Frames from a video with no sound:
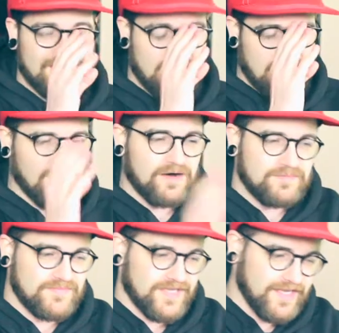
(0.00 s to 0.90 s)

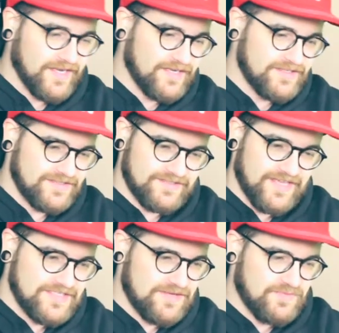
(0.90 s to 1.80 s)
And
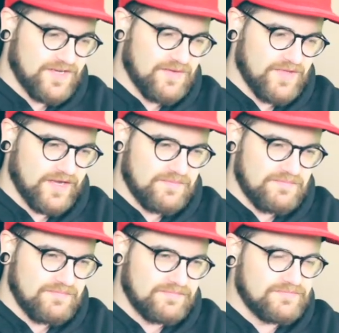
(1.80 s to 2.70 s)
that's something I'm like
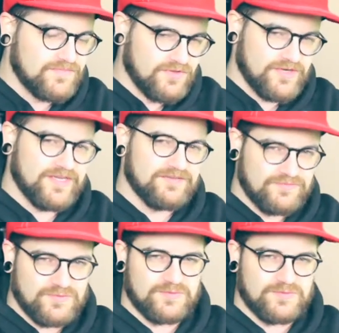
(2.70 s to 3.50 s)
looking